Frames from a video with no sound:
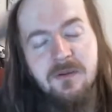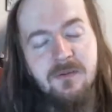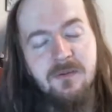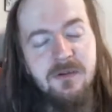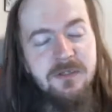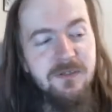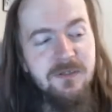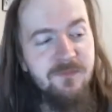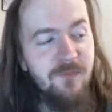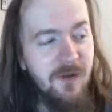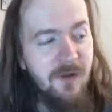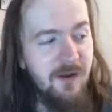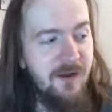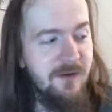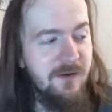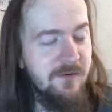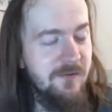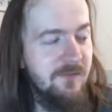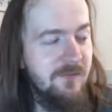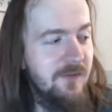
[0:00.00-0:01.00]
which is
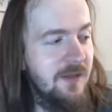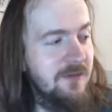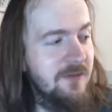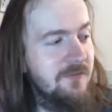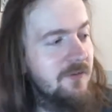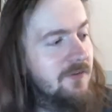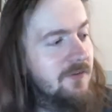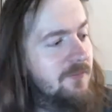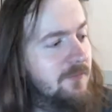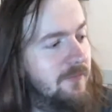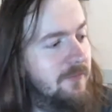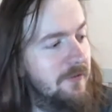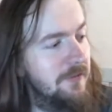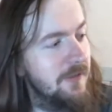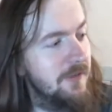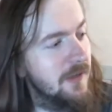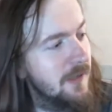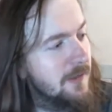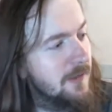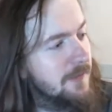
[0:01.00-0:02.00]
fine, because I just want
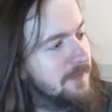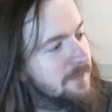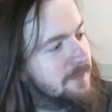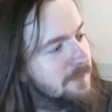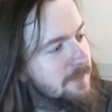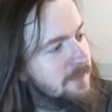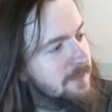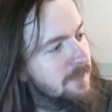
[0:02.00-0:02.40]
the gun.